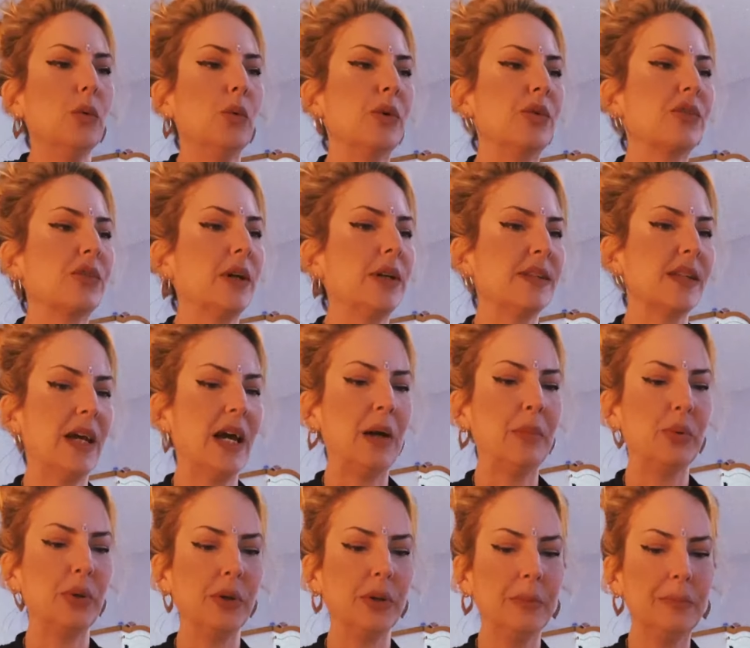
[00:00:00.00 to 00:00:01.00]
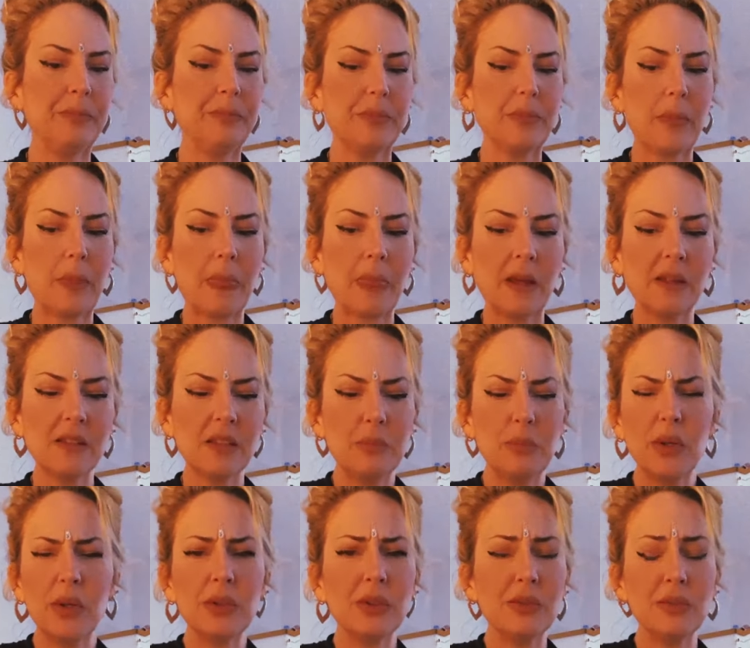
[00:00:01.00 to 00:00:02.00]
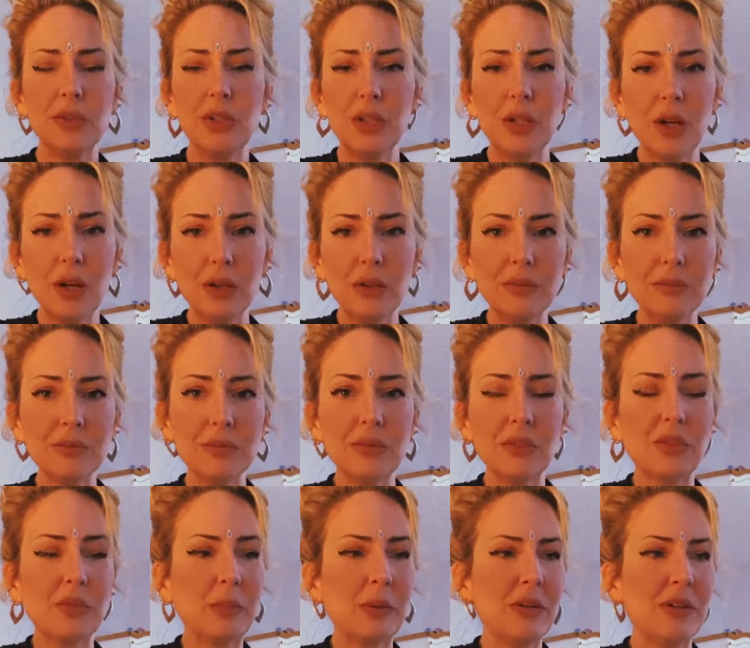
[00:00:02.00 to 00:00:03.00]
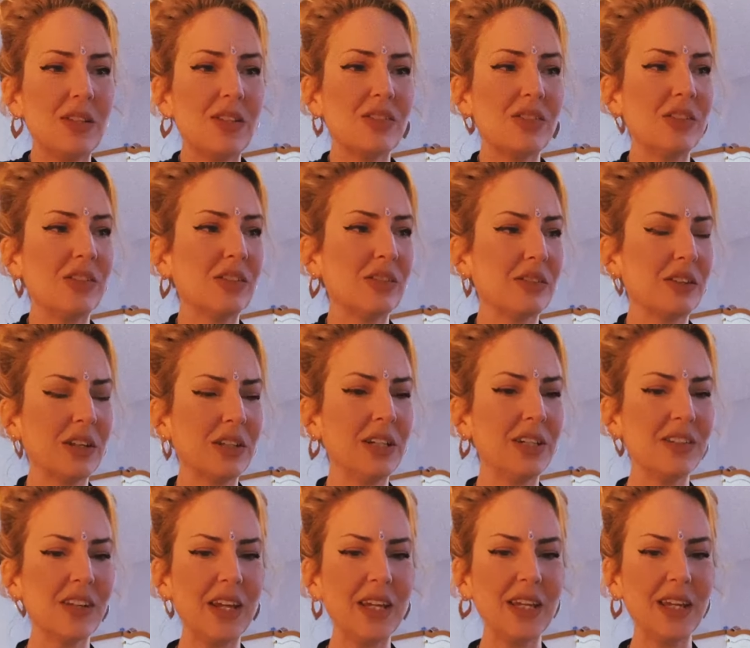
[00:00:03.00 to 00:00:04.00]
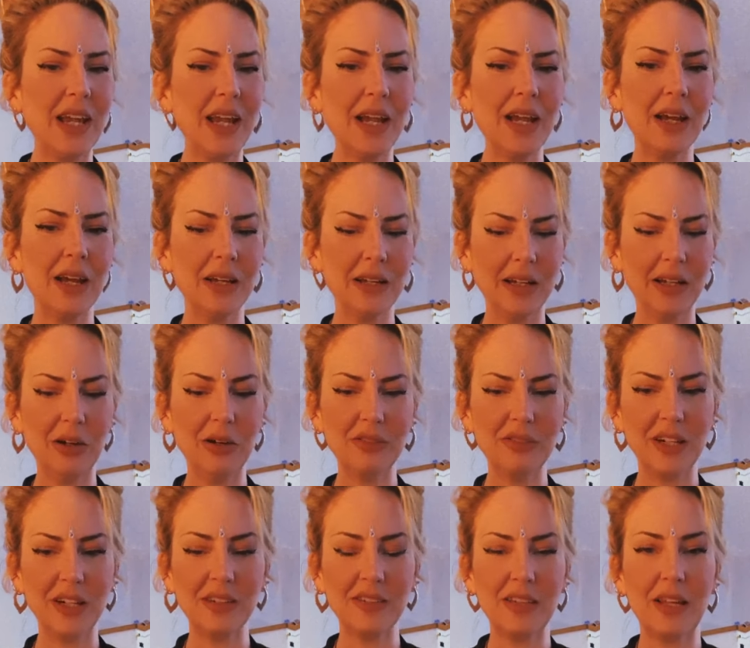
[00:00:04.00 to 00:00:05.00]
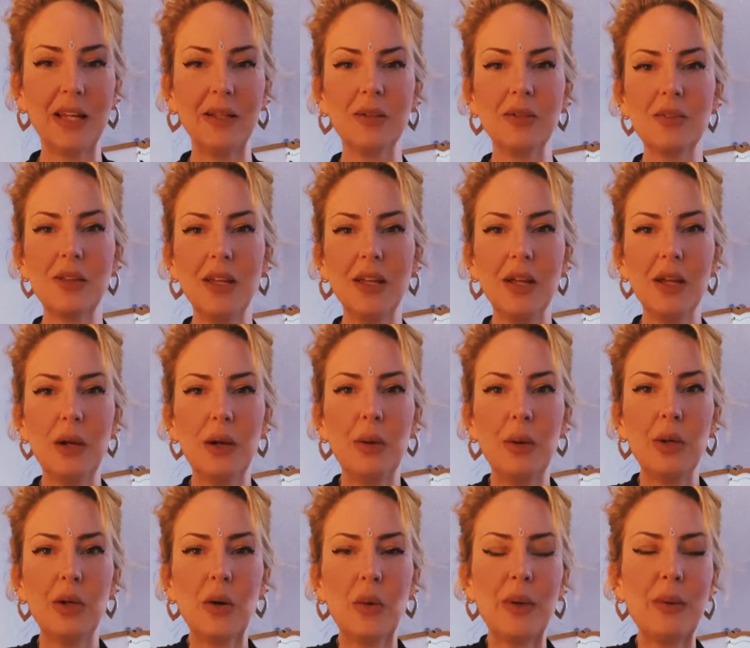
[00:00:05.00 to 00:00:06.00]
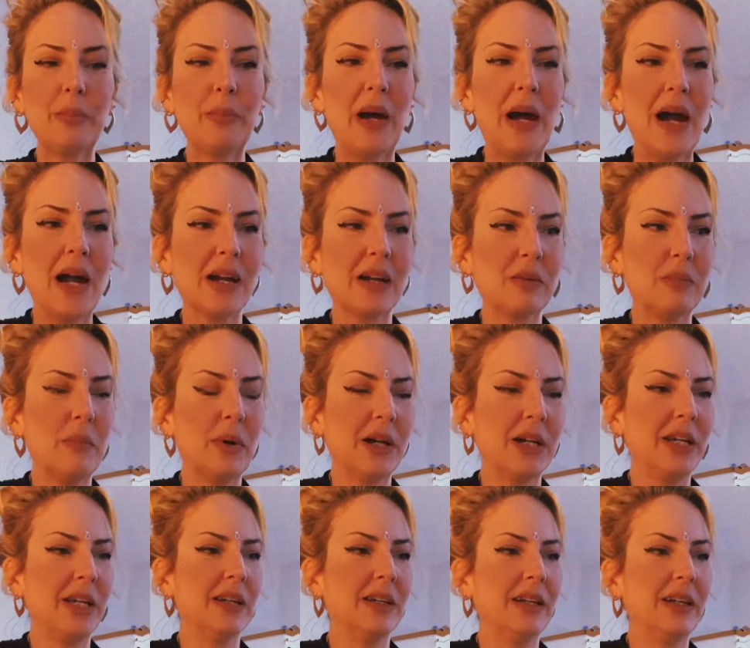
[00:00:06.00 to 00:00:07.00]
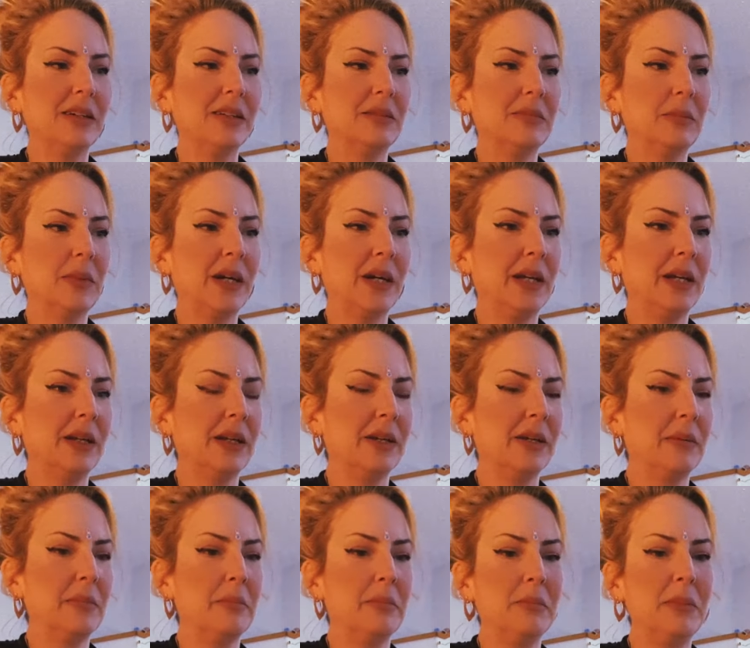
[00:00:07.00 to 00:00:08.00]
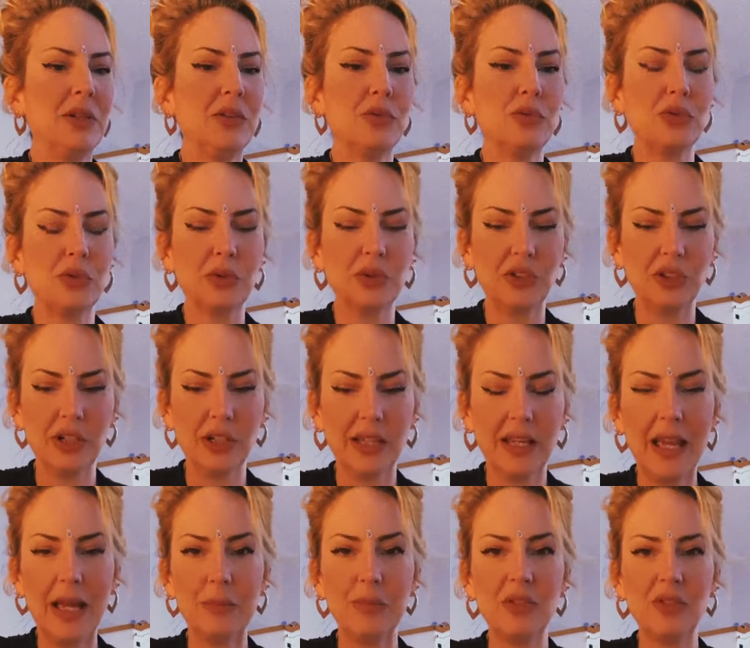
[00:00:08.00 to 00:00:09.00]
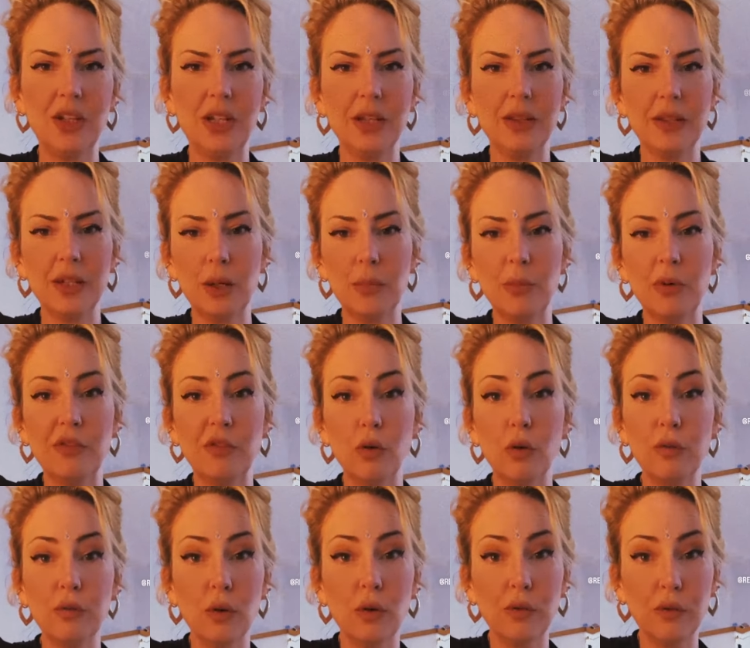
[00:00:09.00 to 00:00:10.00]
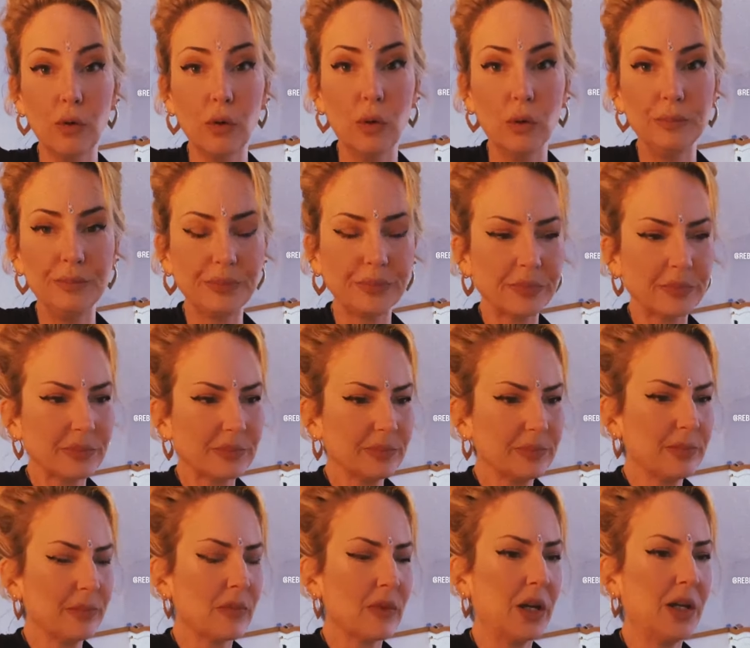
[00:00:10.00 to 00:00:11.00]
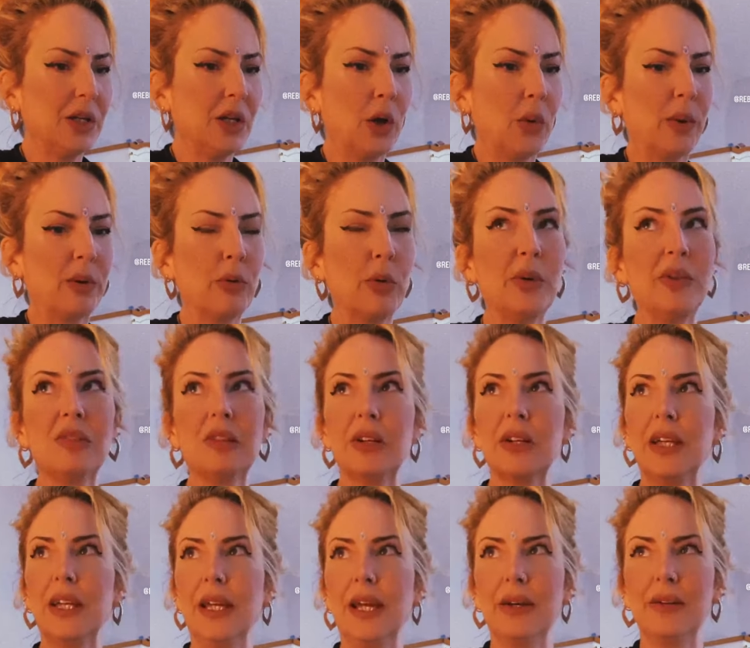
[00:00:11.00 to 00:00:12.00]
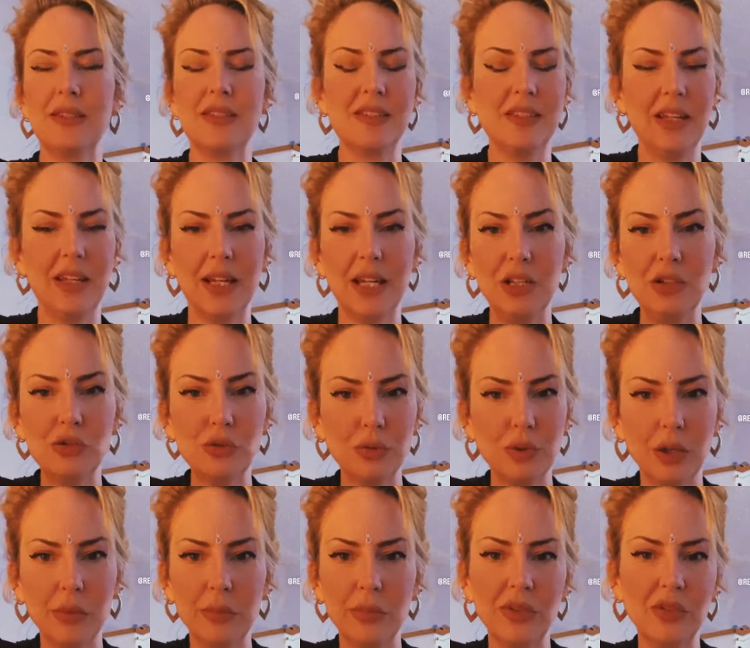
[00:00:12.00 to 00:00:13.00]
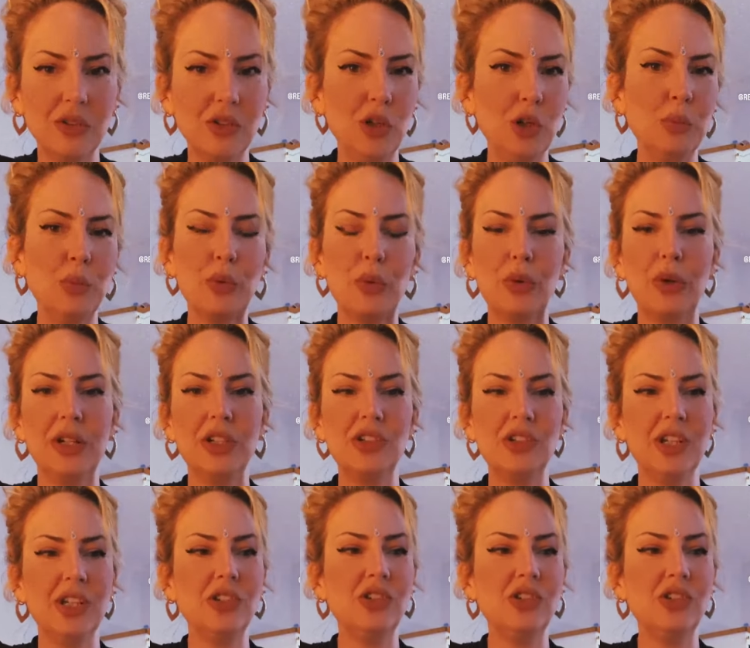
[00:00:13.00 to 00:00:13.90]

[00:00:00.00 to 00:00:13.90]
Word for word: what's going to happen? I said, but, you know, spirit's just going to take care of us. And going back, my, my um, middle daughter kept seeing the number 444 you know, we're always looking out and seeing angel numbers and numerology,